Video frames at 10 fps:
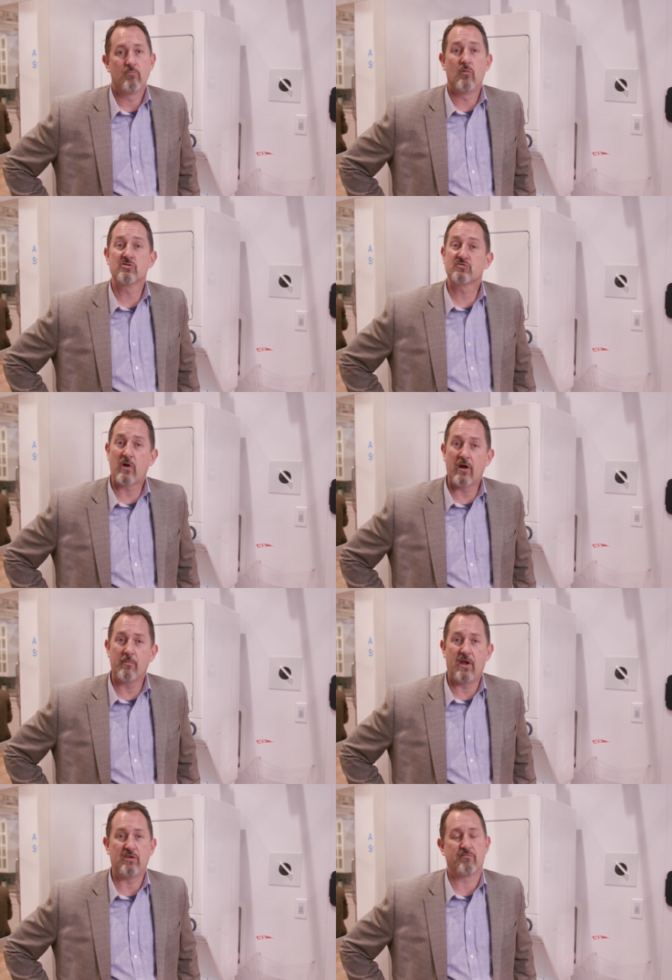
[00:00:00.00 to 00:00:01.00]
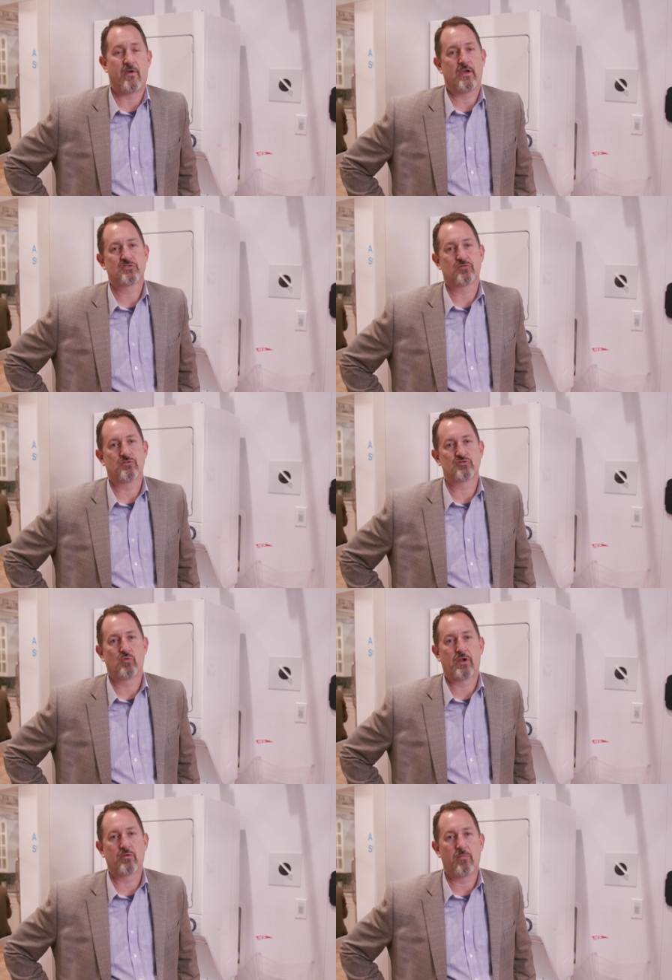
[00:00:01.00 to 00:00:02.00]
Most dryer manufacturers
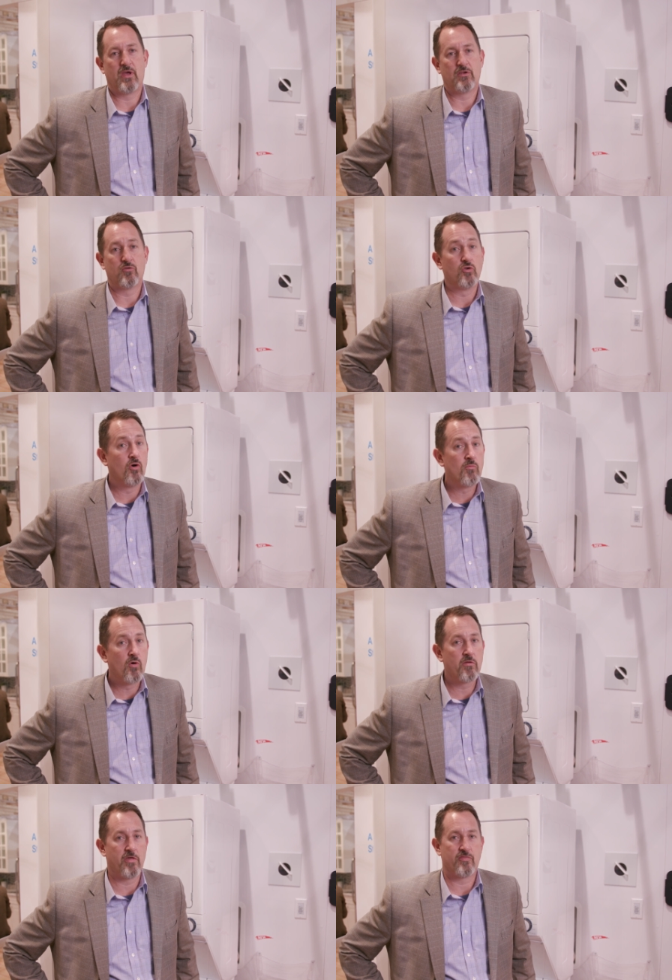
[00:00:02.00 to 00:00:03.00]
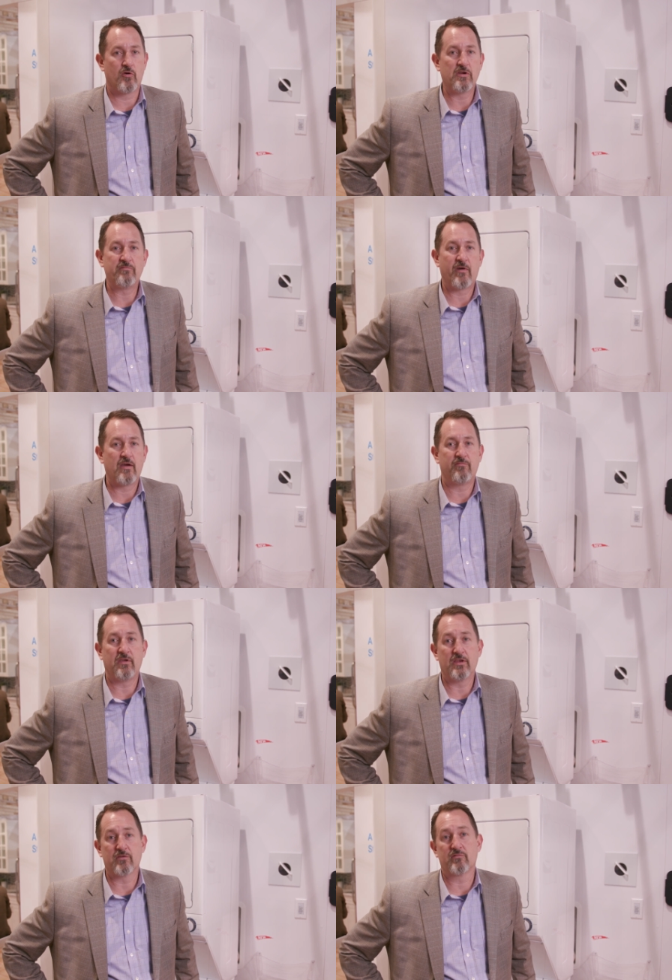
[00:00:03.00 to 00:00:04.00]
recommend no more than 35
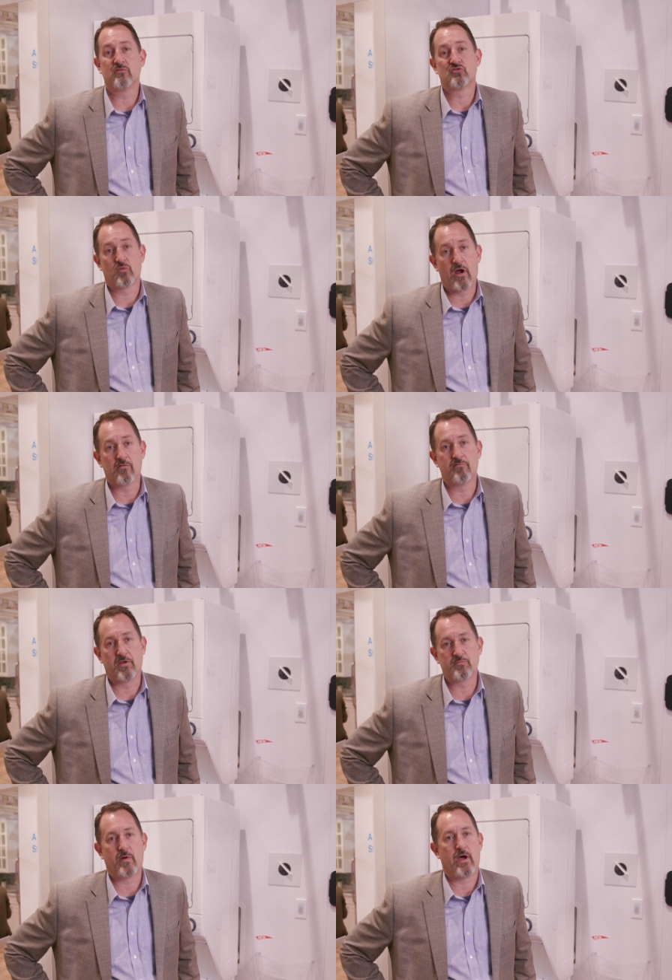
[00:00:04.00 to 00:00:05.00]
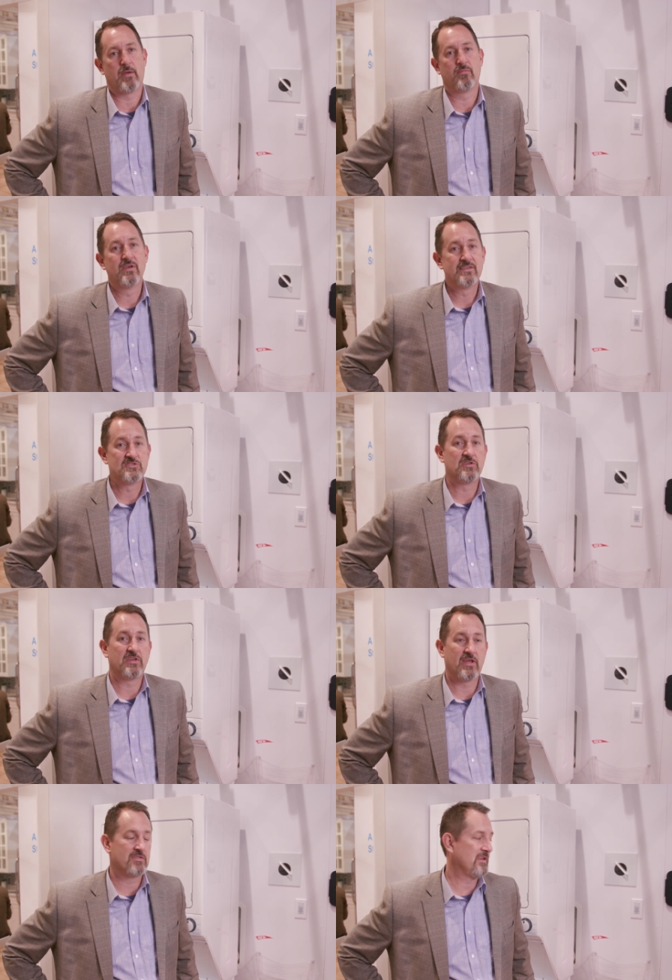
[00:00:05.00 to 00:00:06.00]
feet of dryer vent pipe to
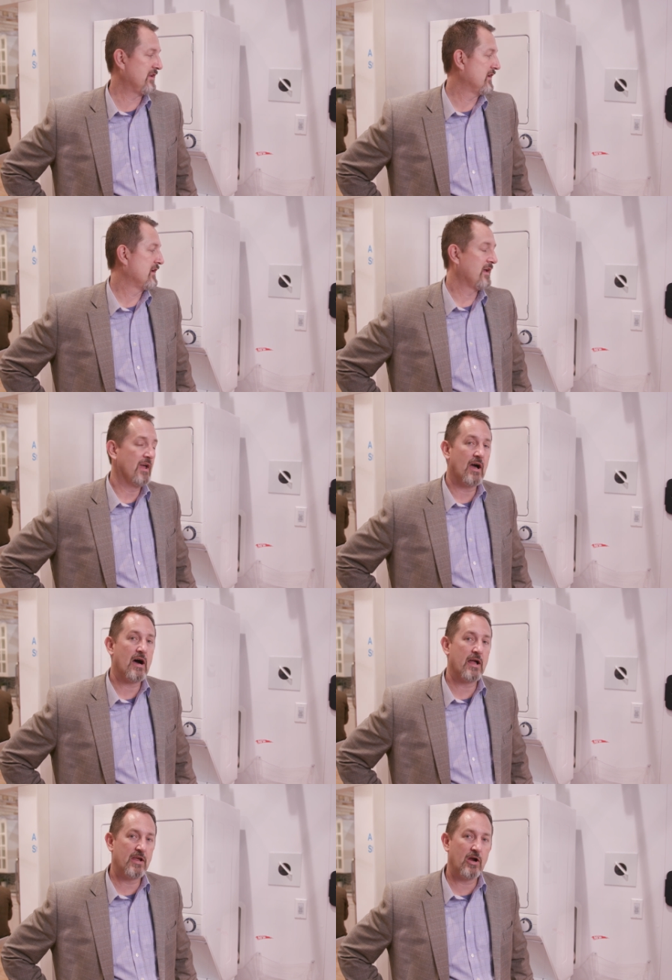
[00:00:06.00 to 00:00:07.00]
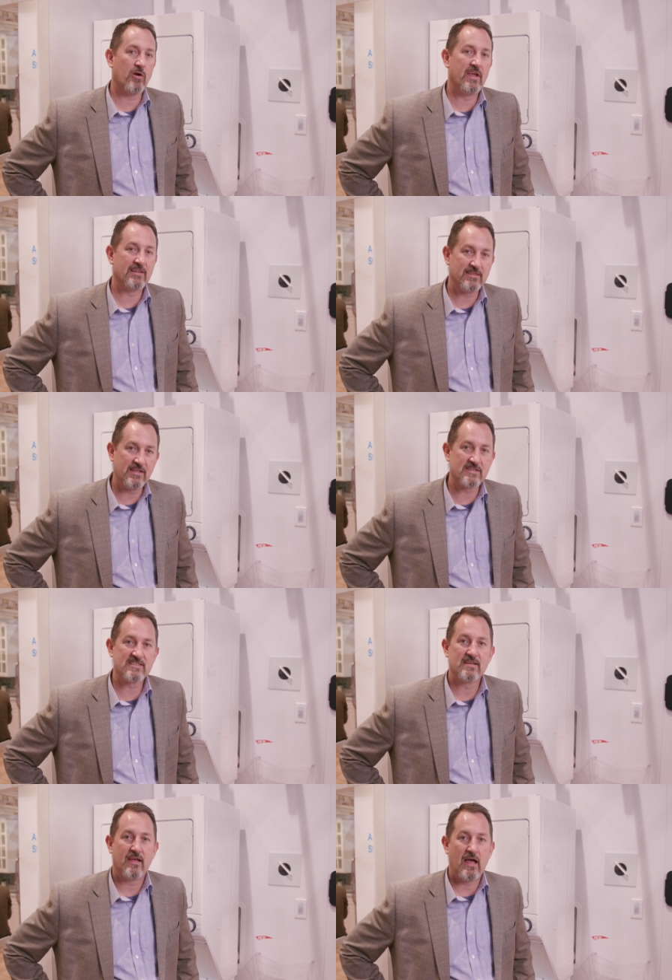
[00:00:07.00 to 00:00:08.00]
get the hot air and
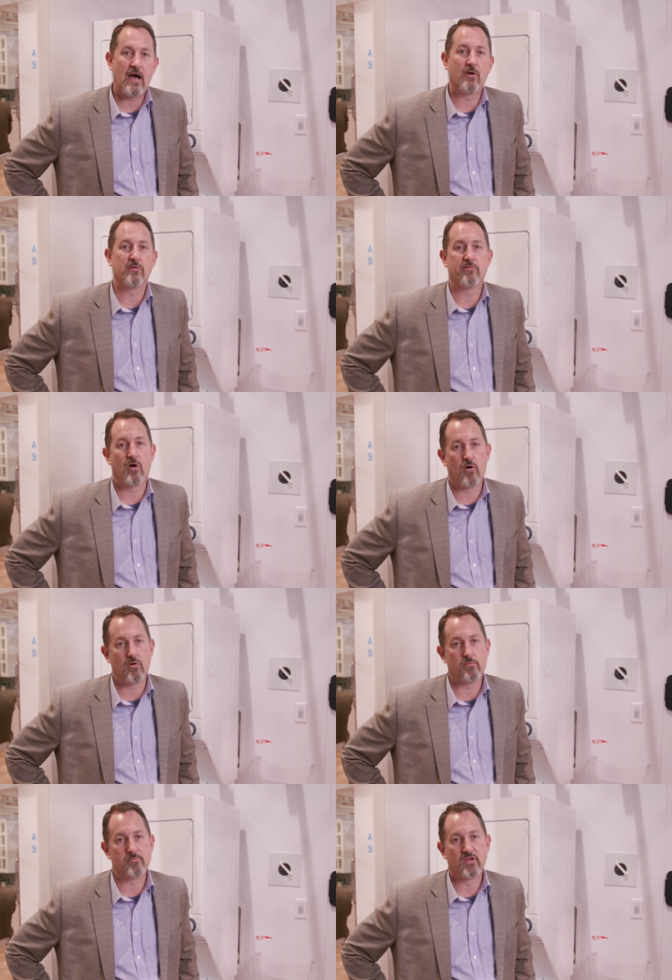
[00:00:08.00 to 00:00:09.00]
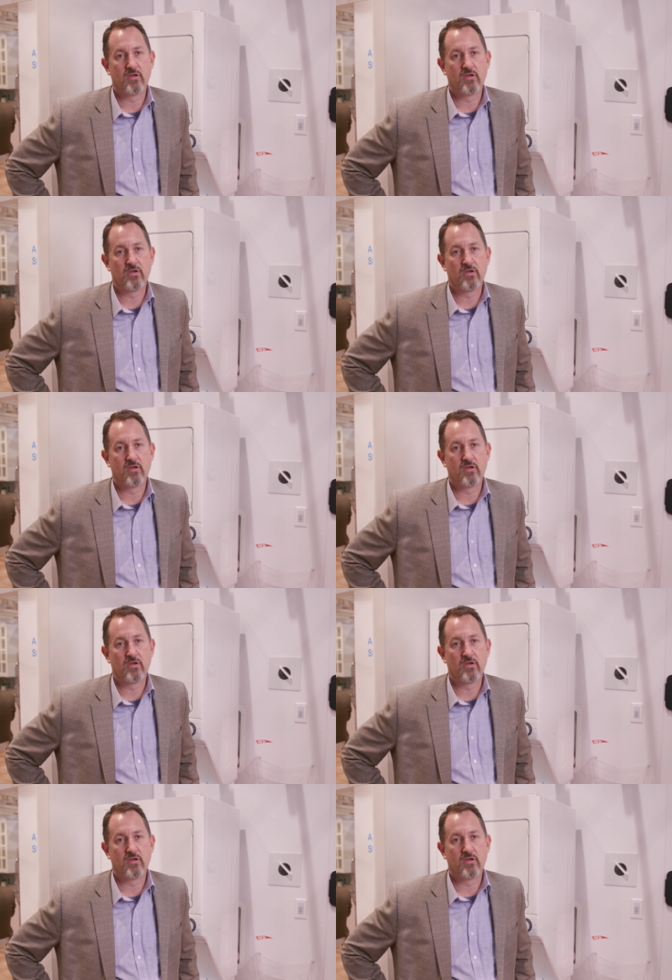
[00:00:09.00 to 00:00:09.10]
lint out of the home.